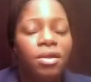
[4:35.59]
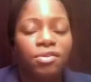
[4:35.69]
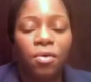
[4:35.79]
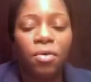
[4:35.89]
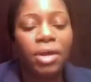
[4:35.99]

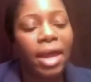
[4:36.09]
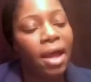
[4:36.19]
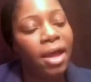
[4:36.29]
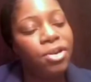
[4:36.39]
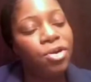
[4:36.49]
So, okay,
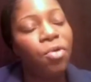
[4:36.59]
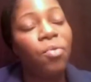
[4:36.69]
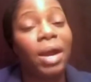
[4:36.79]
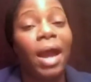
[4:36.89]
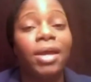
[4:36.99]
I know
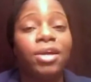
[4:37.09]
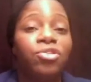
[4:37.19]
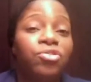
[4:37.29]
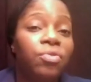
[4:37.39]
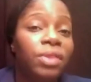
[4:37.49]
what I
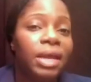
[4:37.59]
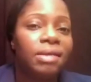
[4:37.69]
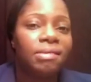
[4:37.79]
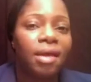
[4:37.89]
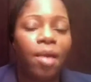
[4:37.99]
can do the
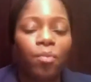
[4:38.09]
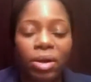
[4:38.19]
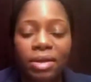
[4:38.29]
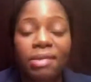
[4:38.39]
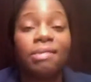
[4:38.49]
next time
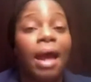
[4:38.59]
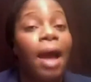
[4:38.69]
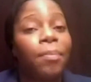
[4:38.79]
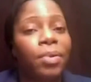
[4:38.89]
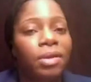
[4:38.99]
when this
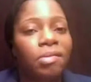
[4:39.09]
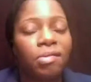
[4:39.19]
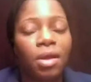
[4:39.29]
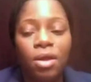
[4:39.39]
happens.